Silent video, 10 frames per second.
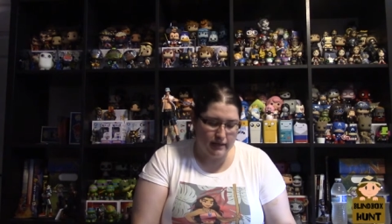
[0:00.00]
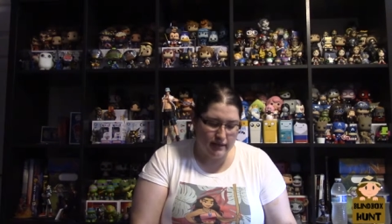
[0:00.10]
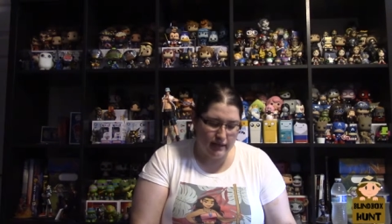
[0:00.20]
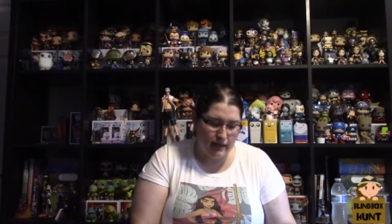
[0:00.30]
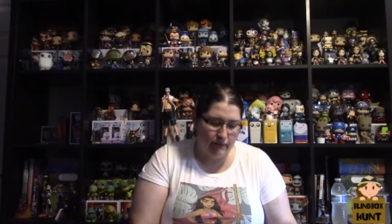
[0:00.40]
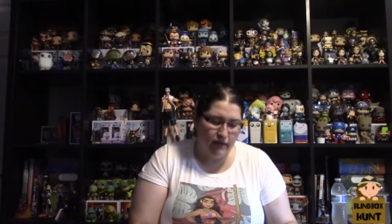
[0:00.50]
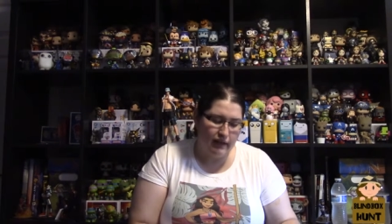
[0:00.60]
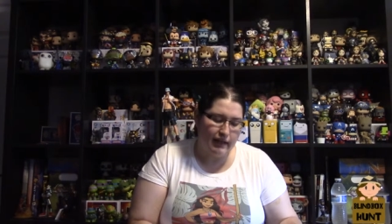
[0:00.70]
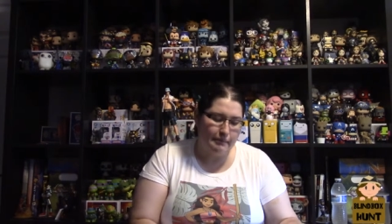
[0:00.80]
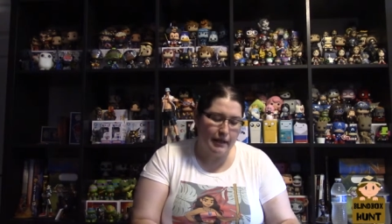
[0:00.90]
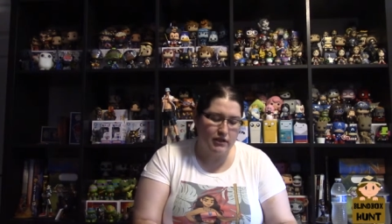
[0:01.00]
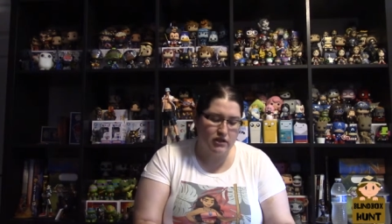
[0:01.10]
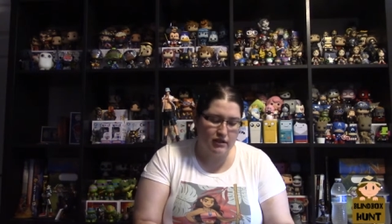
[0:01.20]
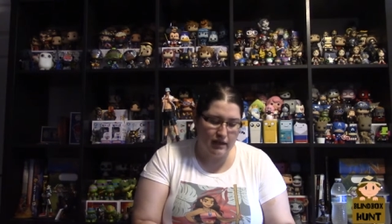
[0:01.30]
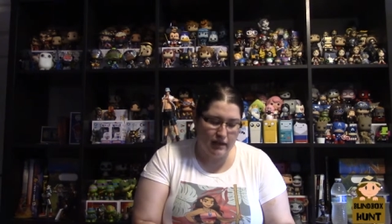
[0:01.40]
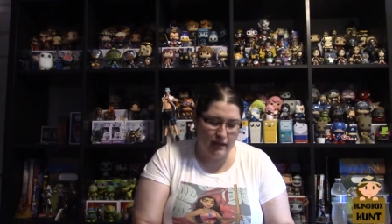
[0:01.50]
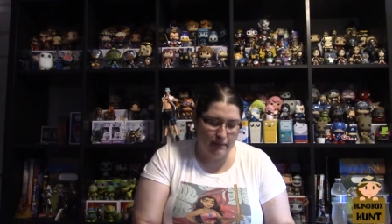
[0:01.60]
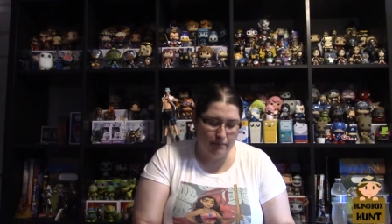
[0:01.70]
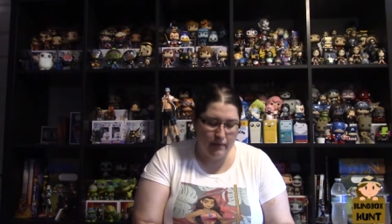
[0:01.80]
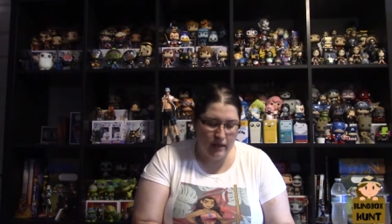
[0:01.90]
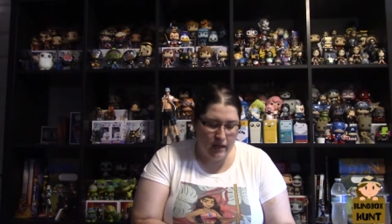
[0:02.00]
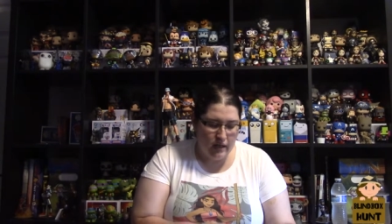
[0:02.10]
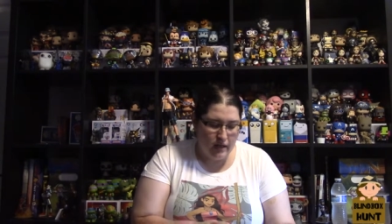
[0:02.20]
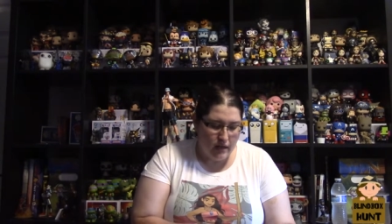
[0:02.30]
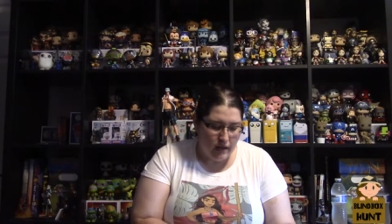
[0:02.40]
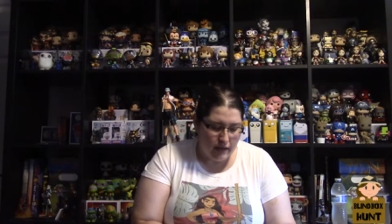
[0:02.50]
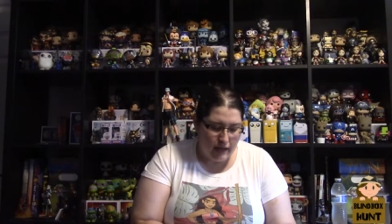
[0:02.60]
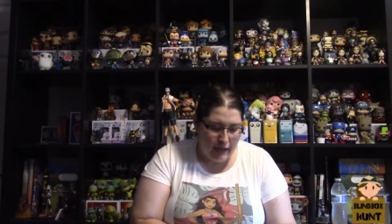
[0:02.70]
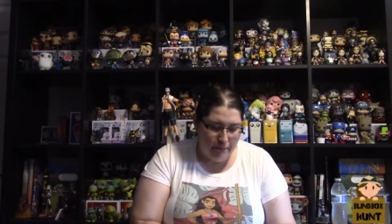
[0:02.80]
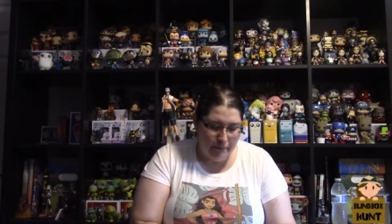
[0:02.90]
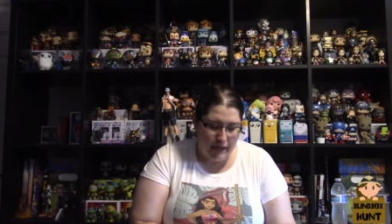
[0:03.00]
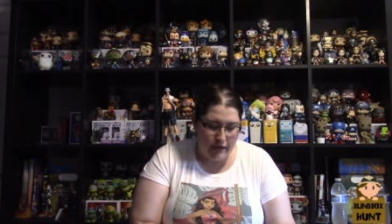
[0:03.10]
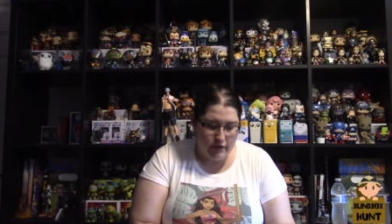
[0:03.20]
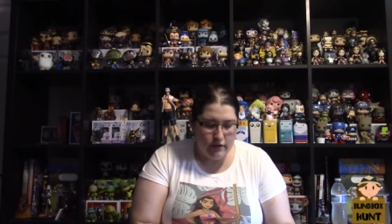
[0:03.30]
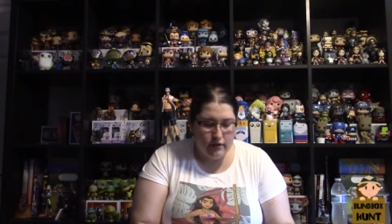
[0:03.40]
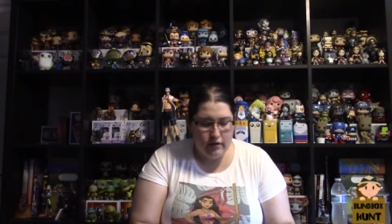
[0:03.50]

And I feel like it matches the theme a lot better.